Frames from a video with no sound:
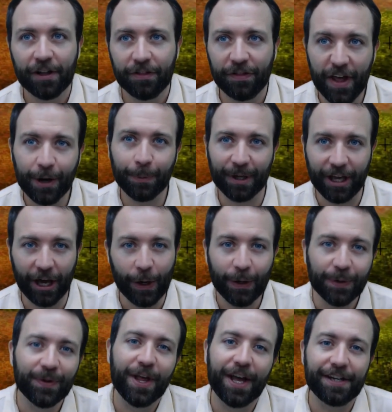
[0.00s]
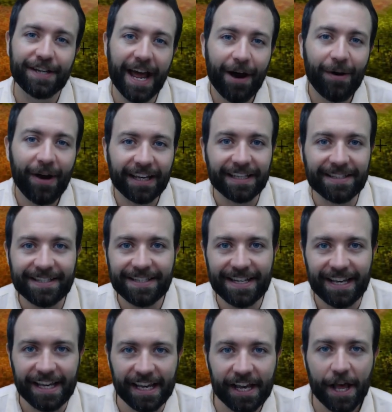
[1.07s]
There we go. Now I can
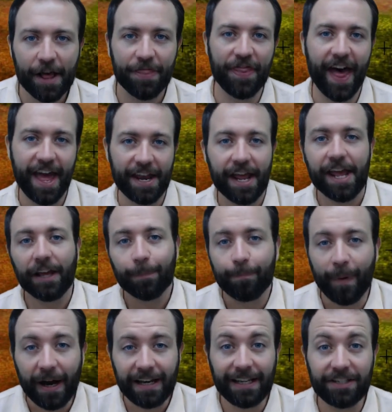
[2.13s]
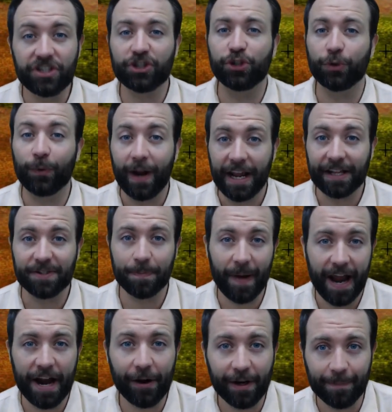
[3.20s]
see that Buddy's
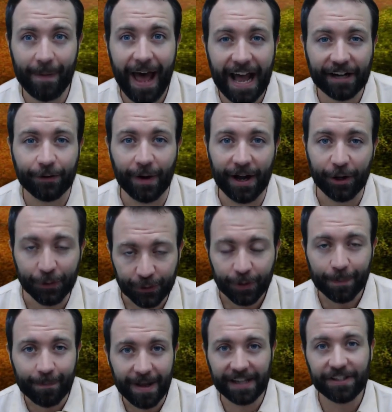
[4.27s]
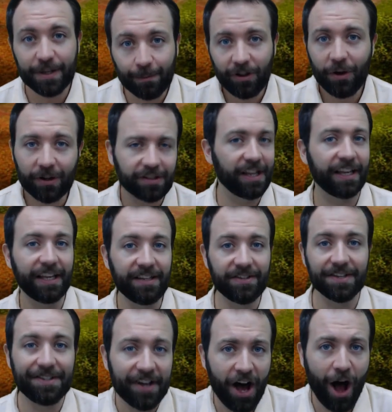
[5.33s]
transparent background makes him look like he's
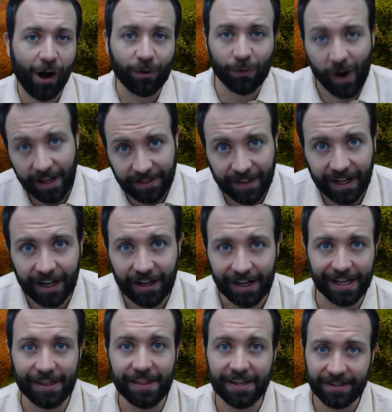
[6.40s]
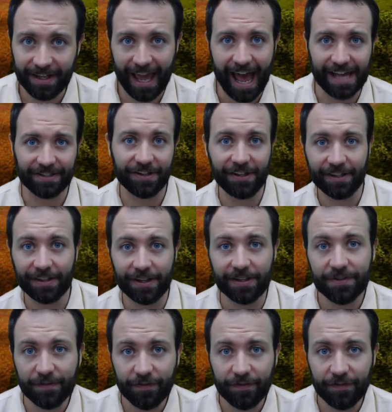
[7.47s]
a dog right there in this castle in this